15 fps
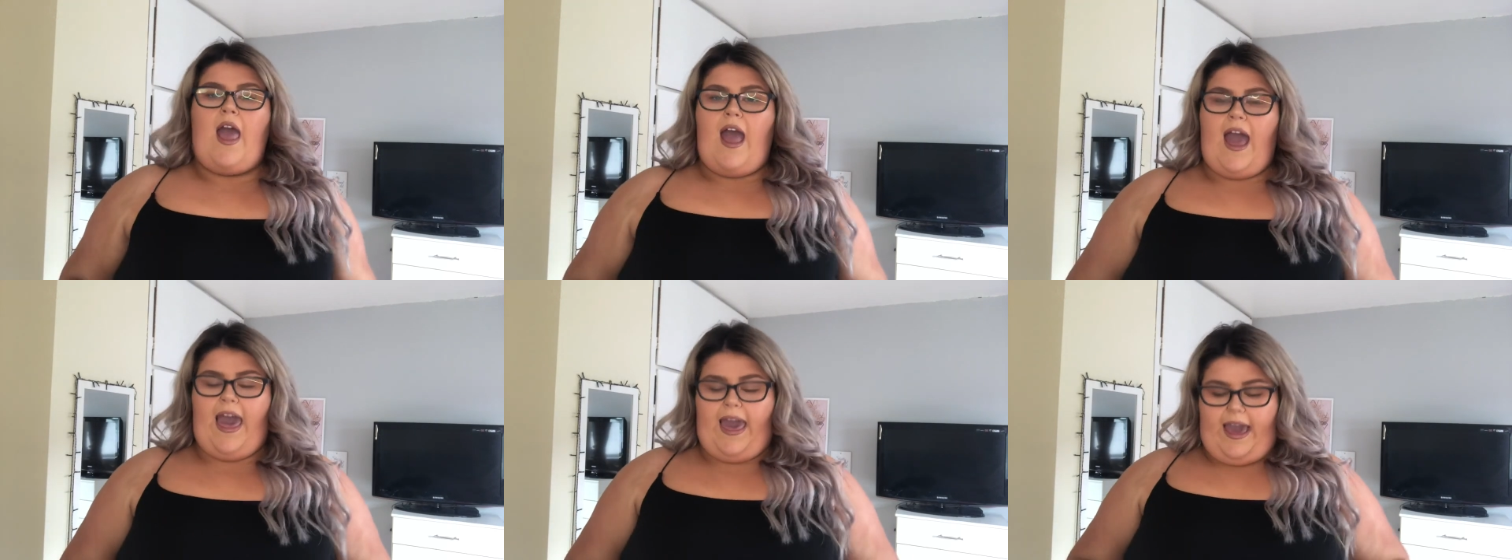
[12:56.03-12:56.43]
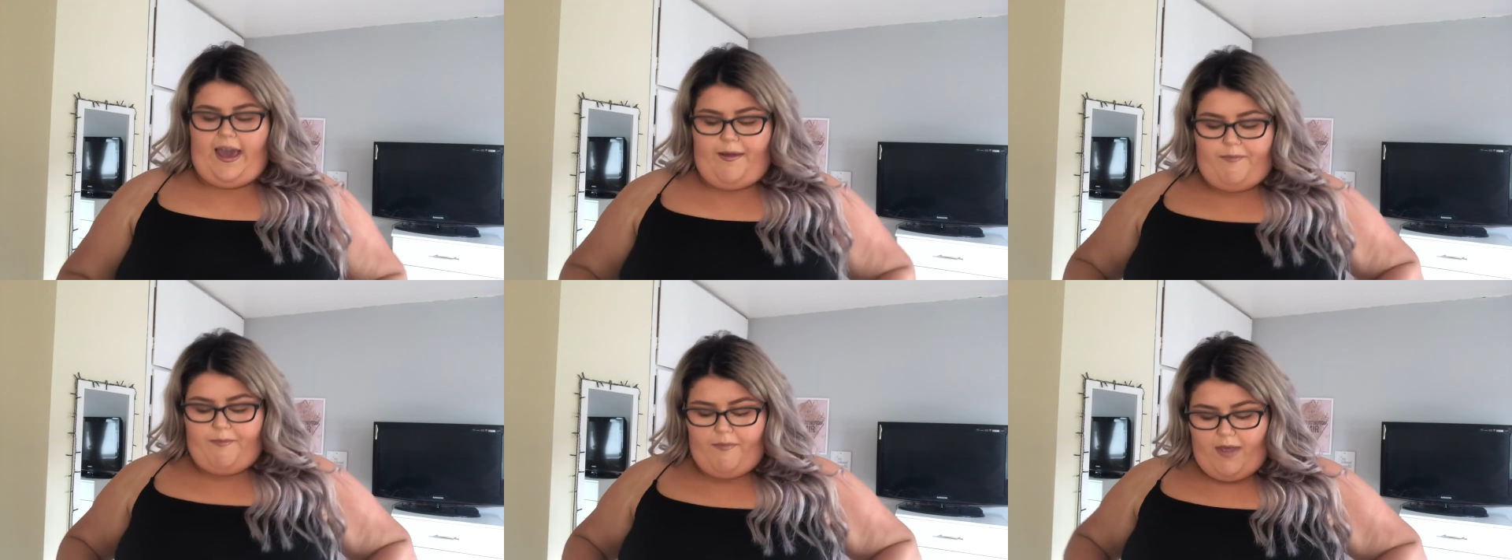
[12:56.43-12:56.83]

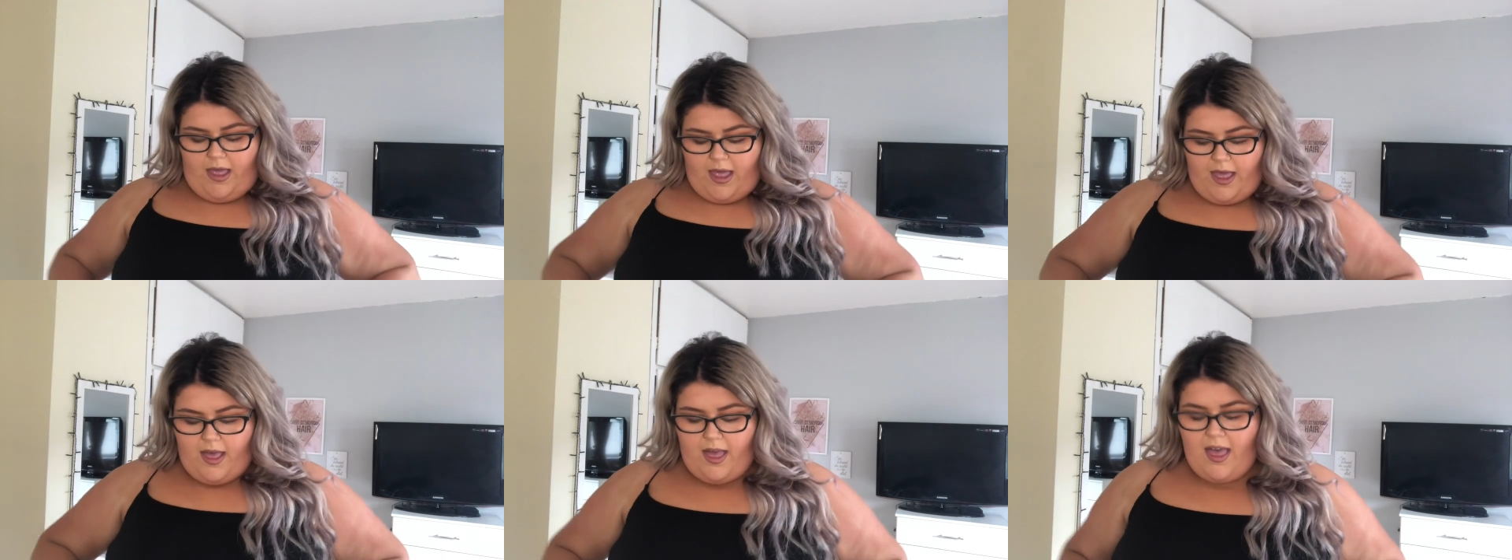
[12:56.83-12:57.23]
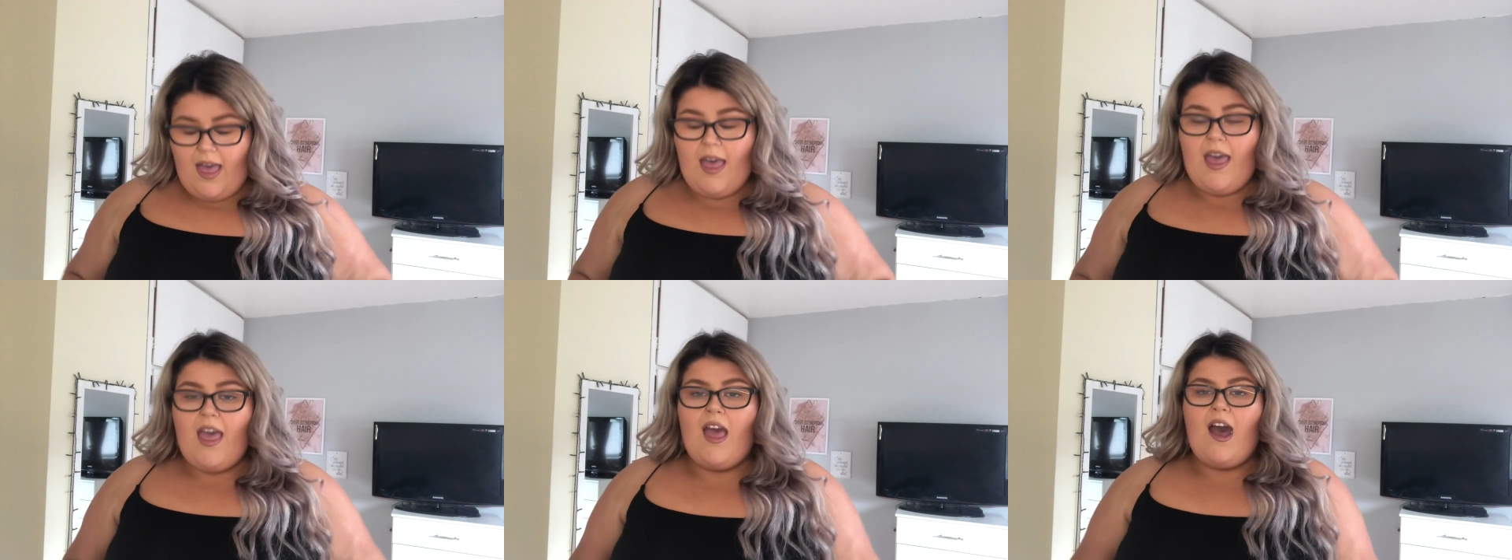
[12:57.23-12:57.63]
I
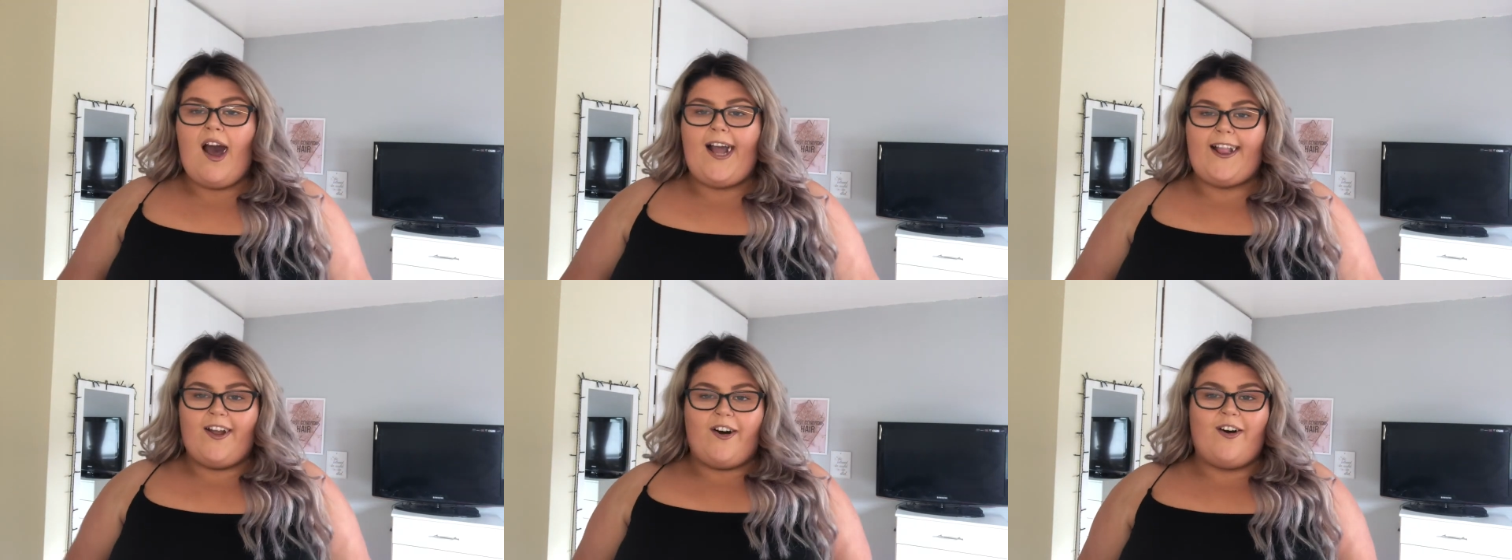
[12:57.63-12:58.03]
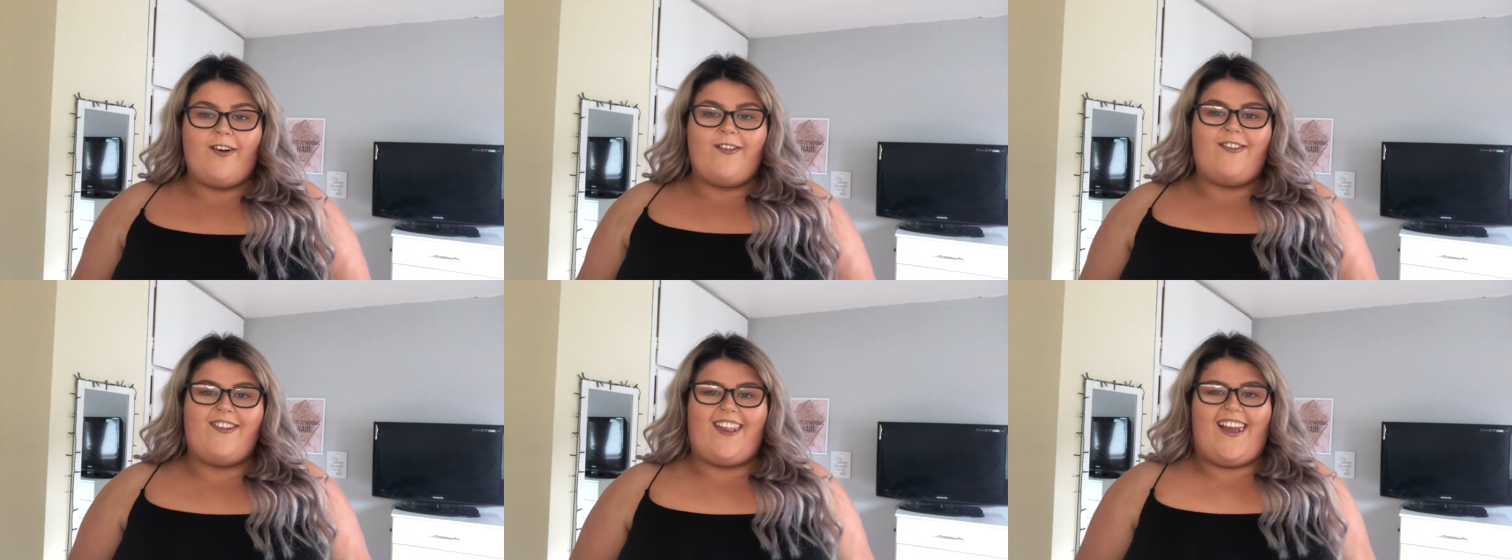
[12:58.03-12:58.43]

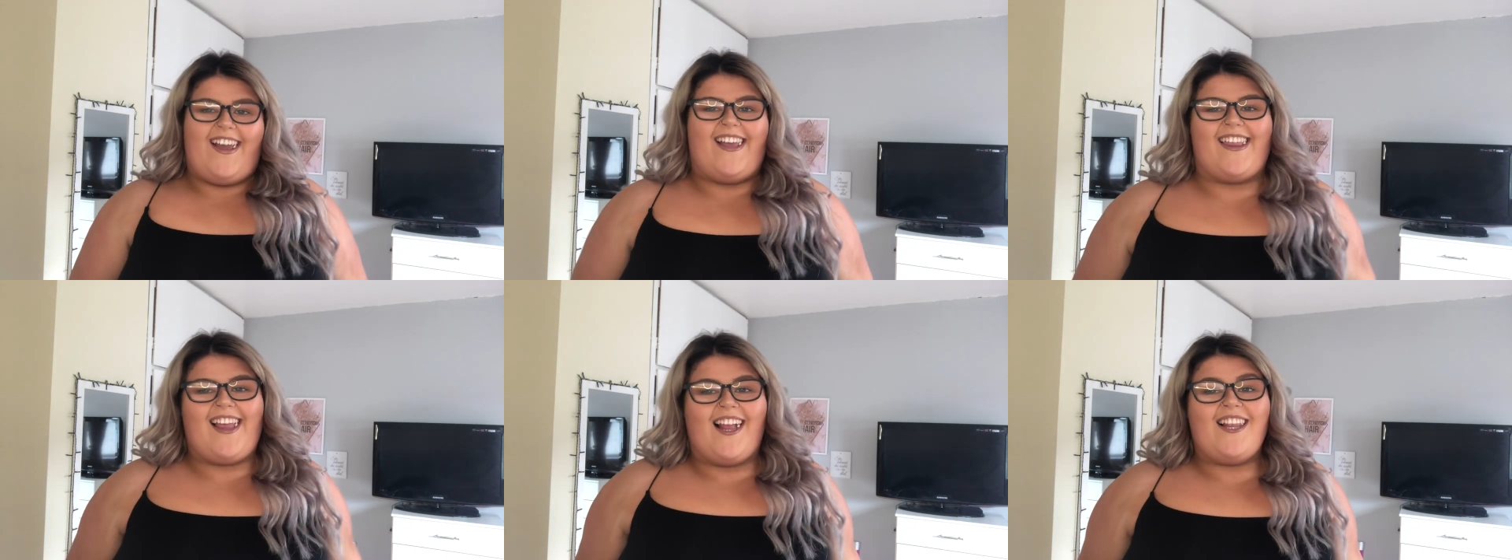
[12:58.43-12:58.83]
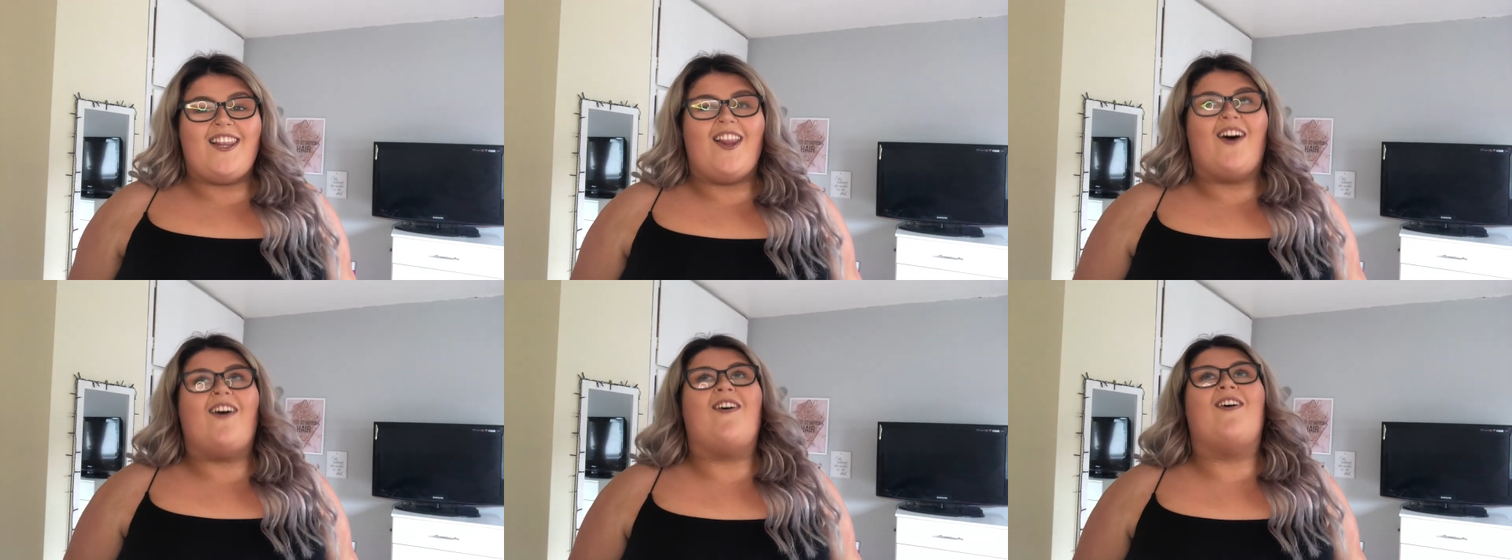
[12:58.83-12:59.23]
love these,
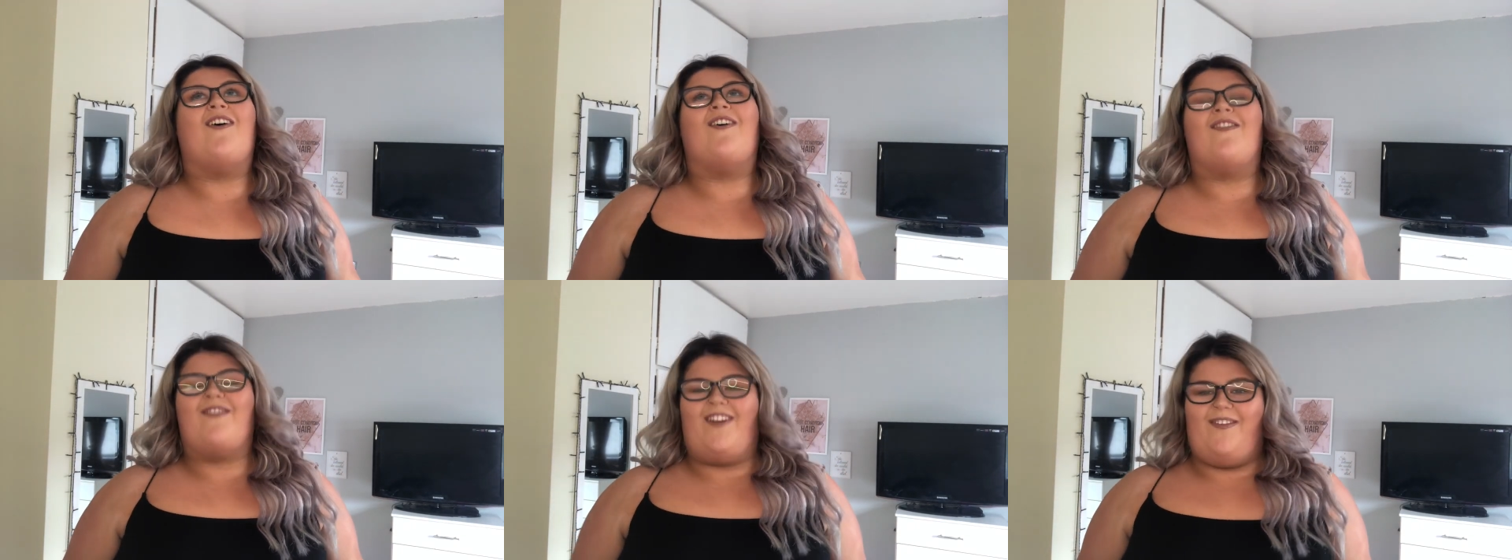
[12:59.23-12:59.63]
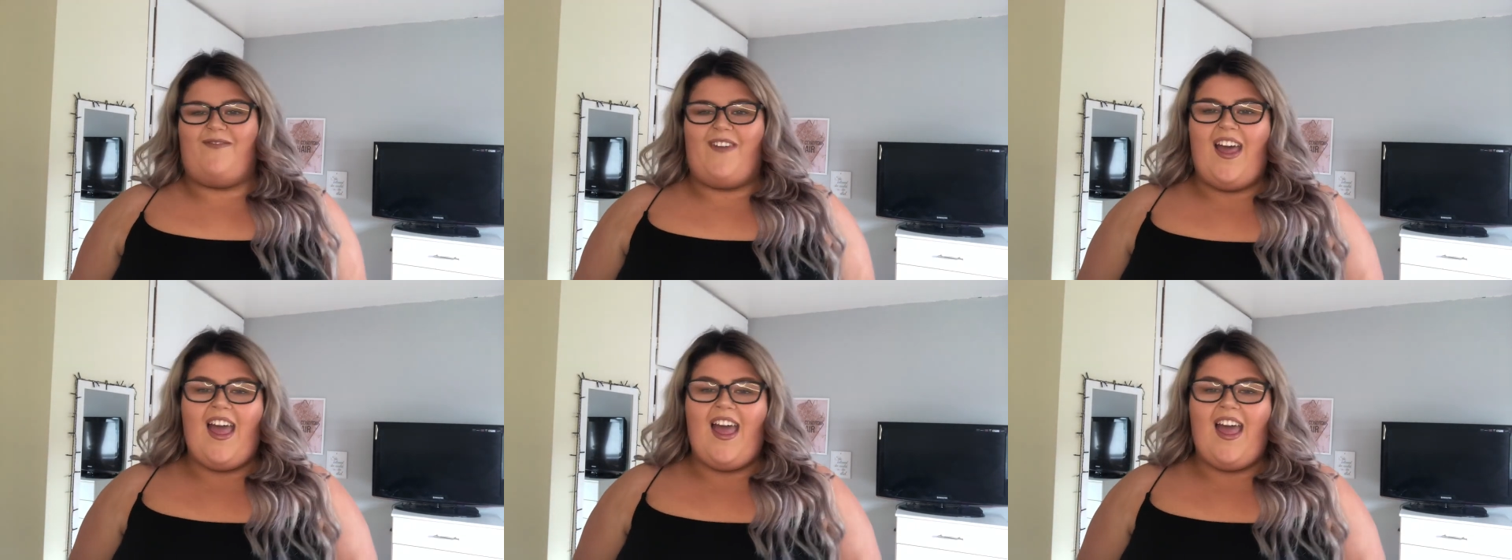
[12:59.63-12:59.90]
love them.